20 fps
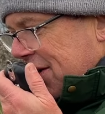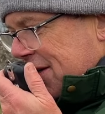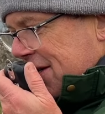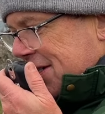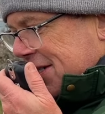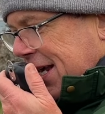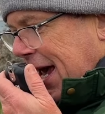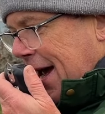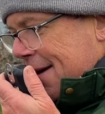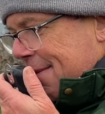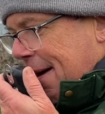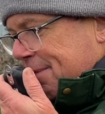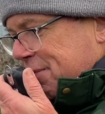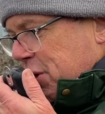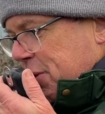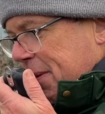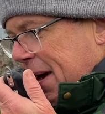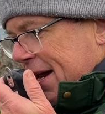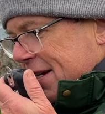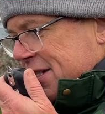just came up to
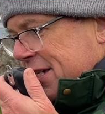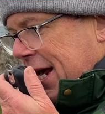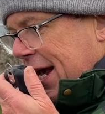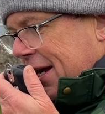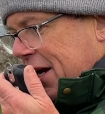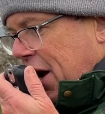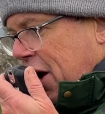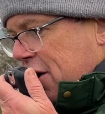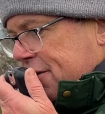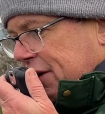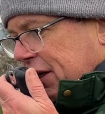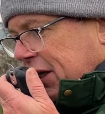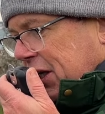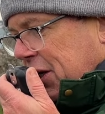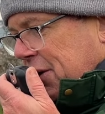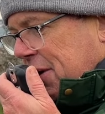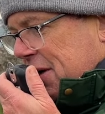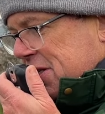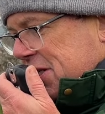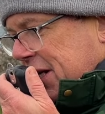about 10 over,
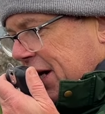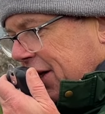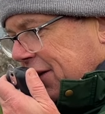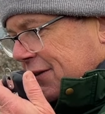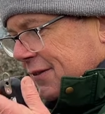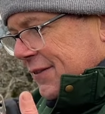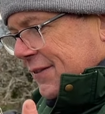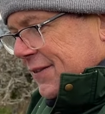QSL.